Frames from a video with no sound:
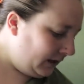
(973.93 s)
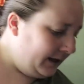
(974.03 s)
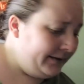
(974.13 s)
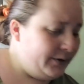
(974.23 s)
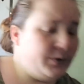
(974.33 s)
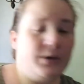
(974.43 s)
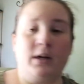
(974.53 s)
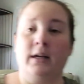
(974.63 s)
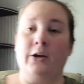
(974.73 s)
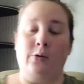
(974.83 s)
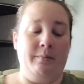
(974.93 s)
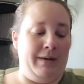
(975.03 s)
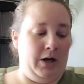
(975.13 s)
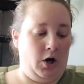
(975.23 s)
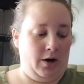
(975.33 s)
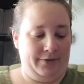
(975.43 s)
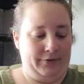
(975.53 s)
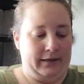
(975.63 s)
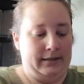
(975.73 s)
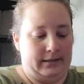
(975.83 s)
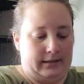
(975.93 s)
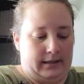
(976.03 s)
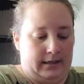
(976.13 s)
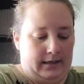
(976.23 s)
and those are going to go in my office